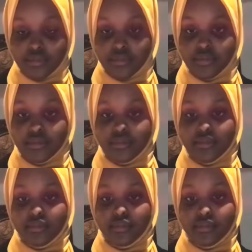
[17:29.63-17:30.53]
public
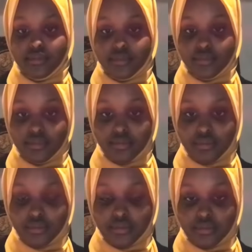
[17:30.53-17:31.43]
safety
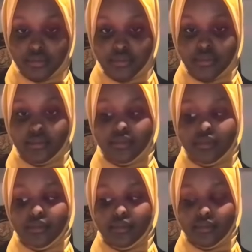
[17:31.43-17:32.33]
and playground safety